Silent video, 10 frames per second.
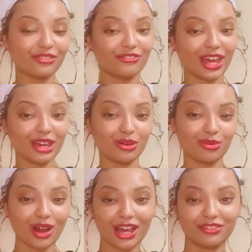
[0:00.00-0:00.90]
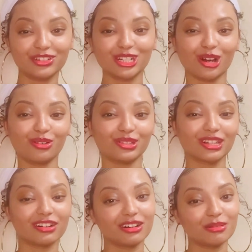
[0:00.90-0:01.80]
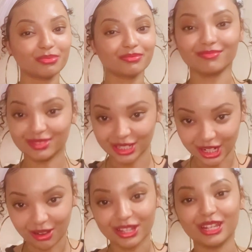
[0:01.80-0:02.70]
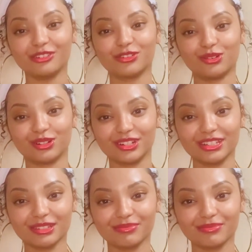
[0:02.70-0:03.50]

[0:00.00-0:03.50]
fake wife shows up, Jolie of course,